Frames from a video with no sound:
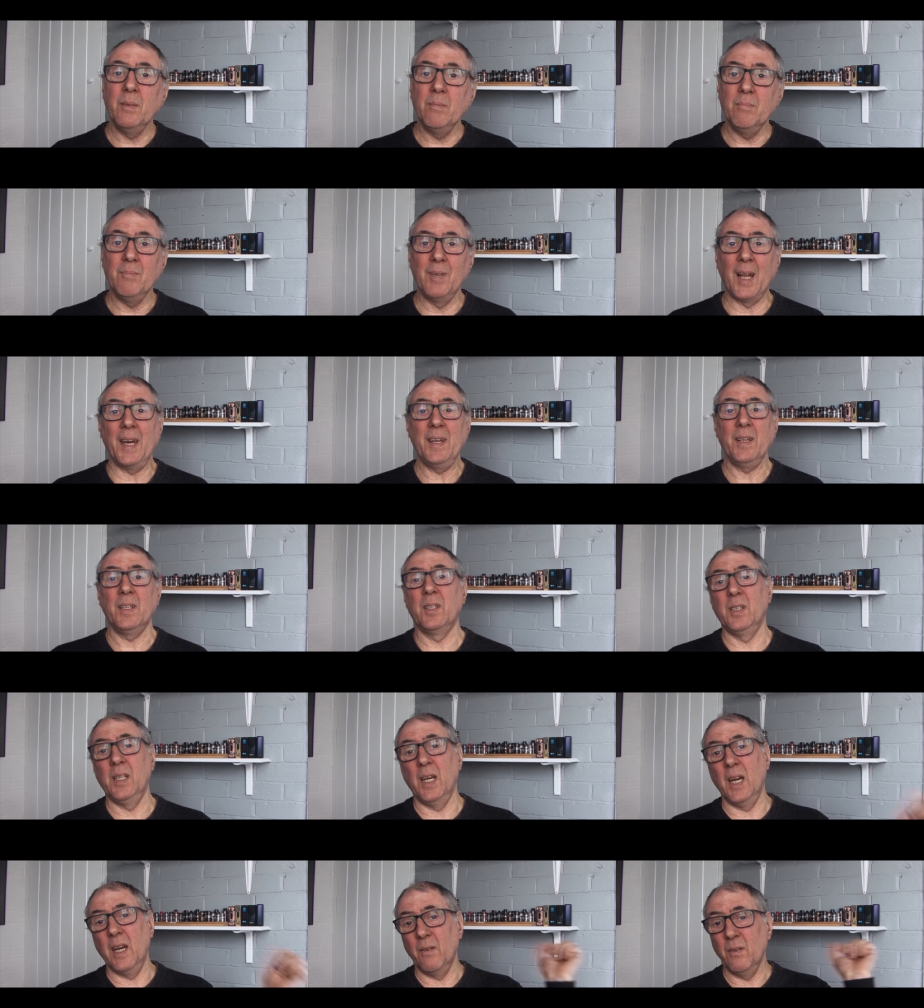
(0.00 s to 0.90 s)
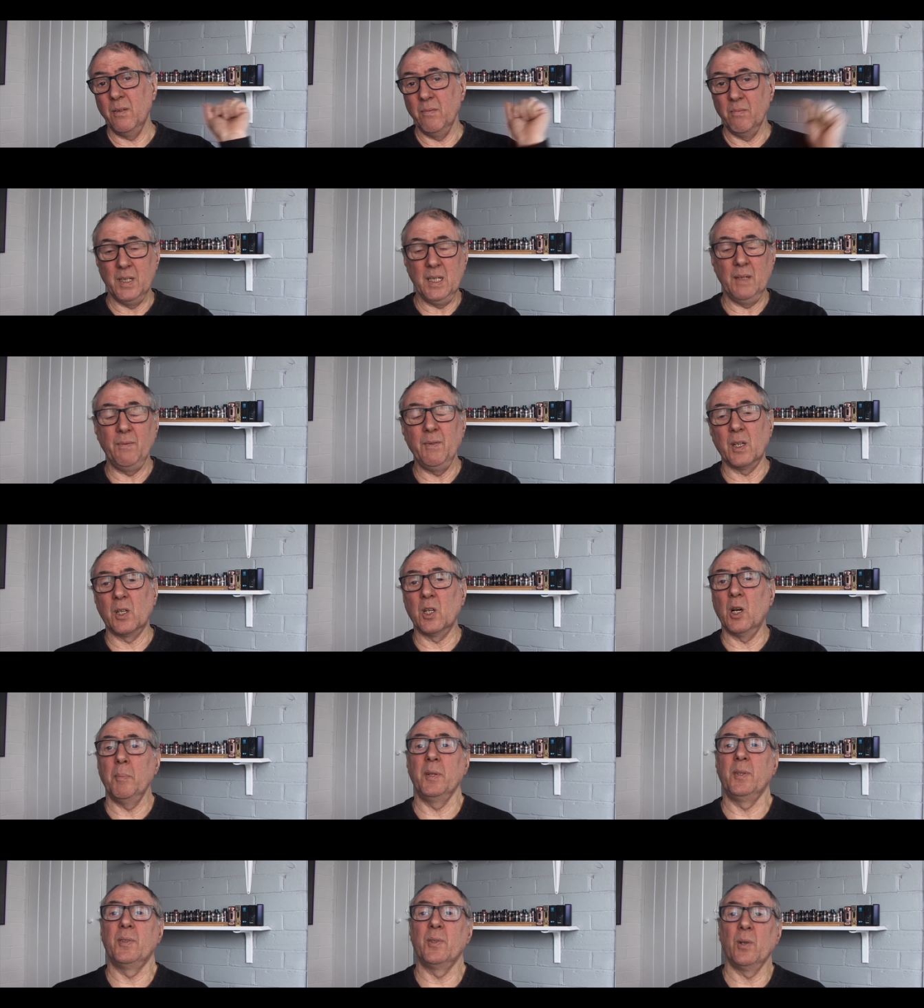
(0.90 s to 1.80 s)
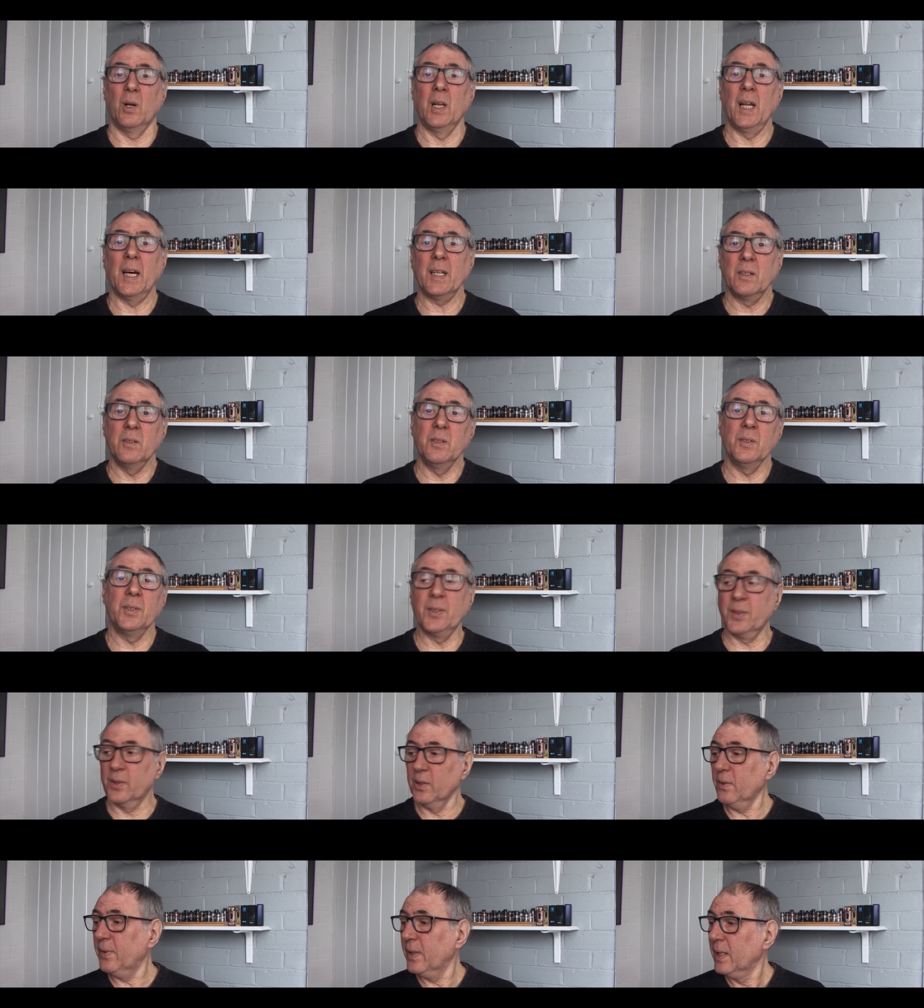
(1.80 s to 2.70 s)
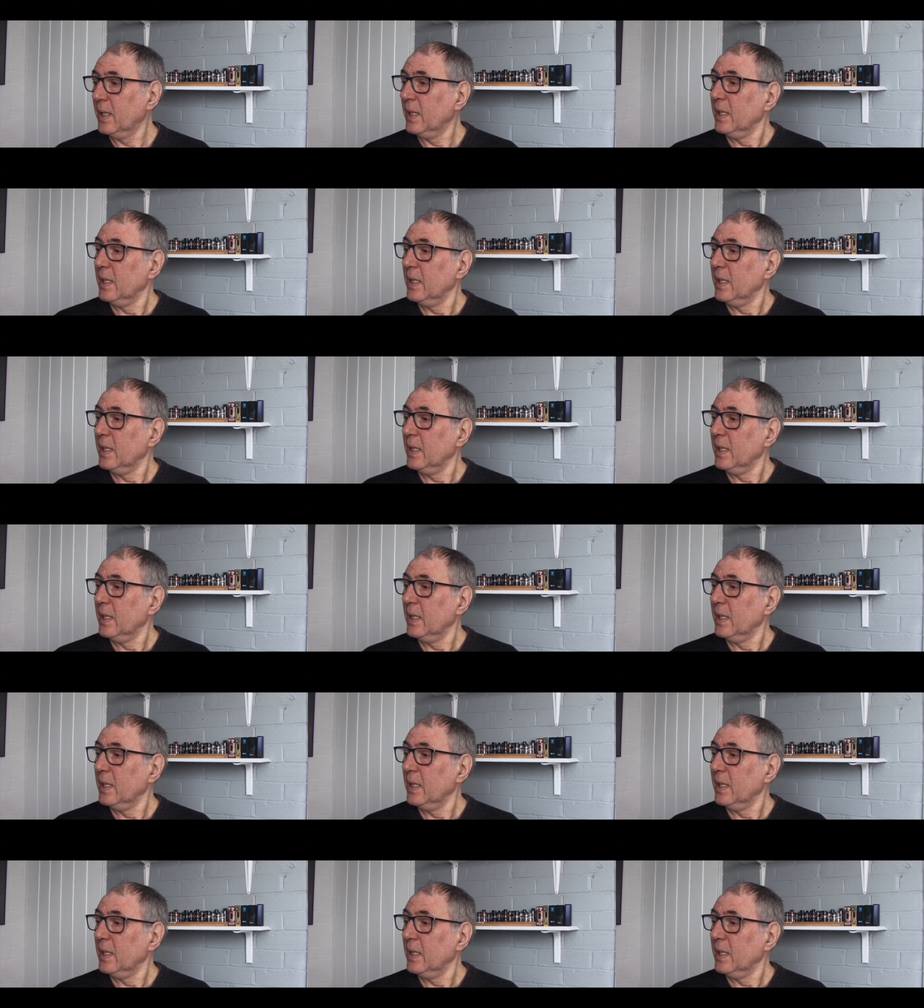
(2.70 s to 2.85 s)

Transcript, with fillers: like, sharing, leaving your comments, all that good stuff.